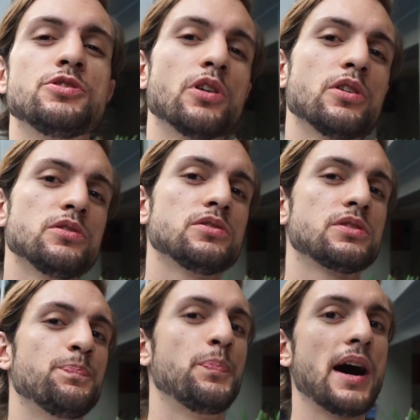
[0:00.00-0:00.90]

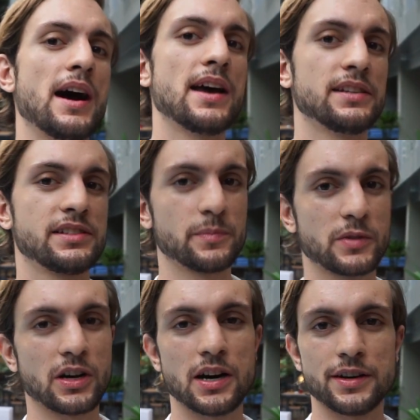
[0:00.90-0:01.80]
don't buy a SIM
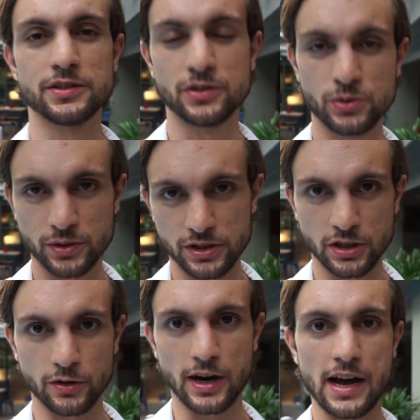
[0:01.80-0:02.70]
card as soon as
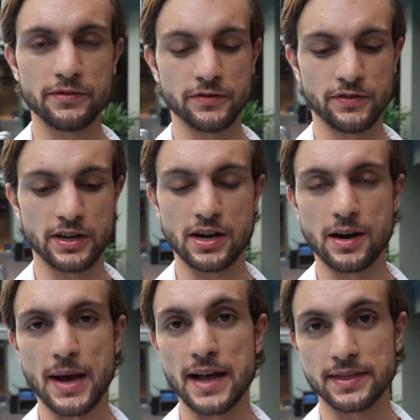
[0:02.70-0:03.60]
you arrive in
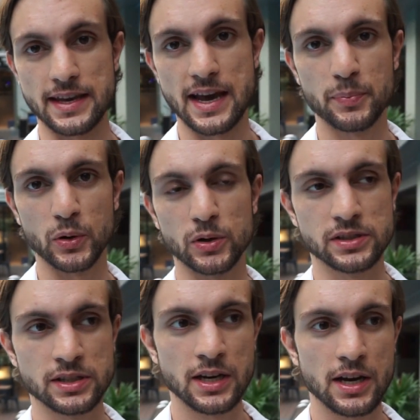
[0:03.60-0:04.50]
Vietnam at the
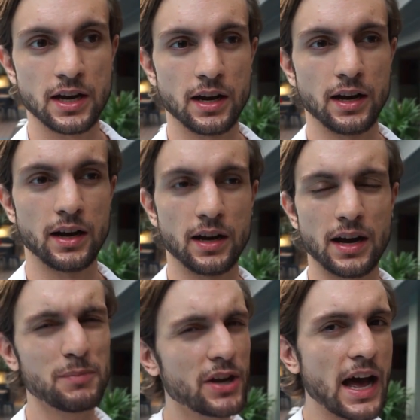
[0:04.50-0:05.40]
airport.
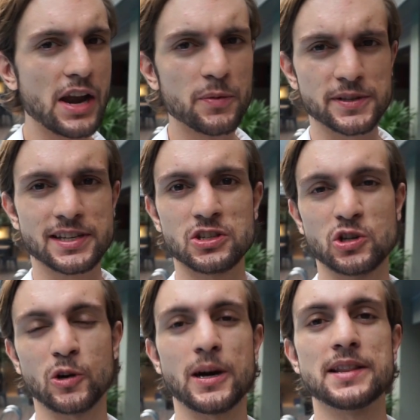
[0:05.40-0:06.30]
I'm not 100%
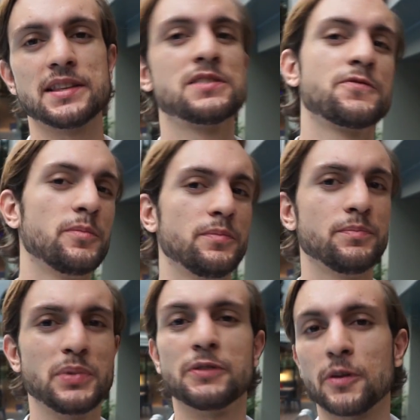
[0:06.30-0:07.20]
sure about this,
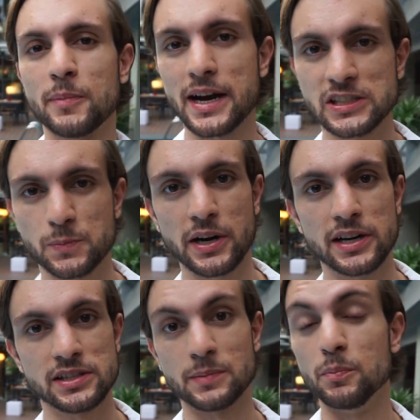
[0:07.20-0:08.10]
but from my
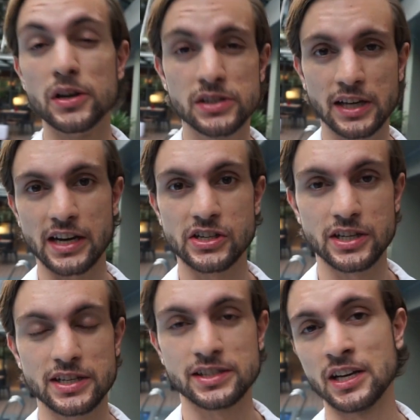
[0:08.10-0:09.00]
experience in most
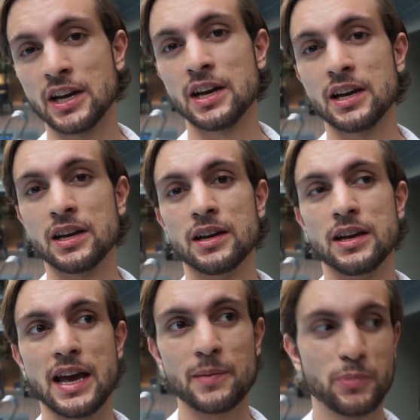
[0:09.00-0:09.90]
countries,
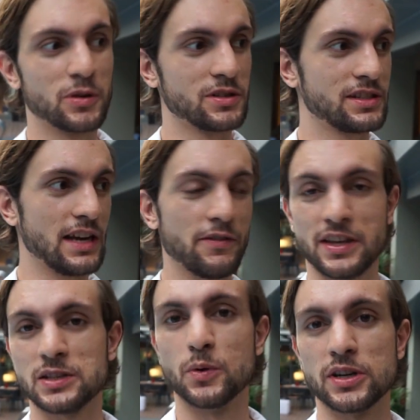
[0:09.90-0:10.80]
airports,
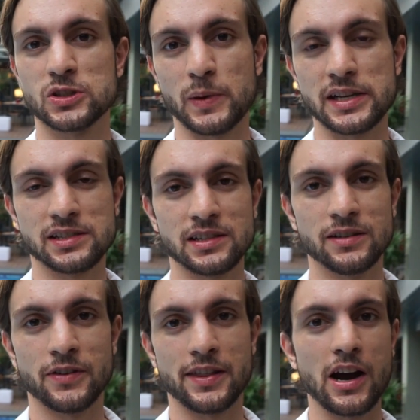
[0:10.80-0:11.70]
everything's more
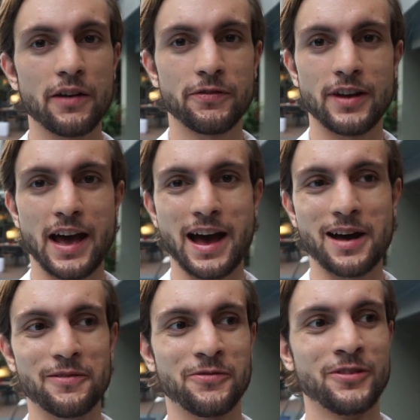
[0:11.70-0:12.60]
expensive, and they often
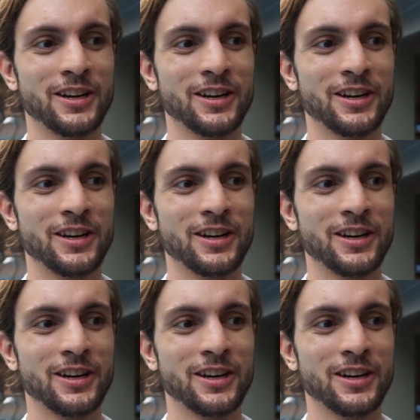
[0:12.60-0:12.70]
have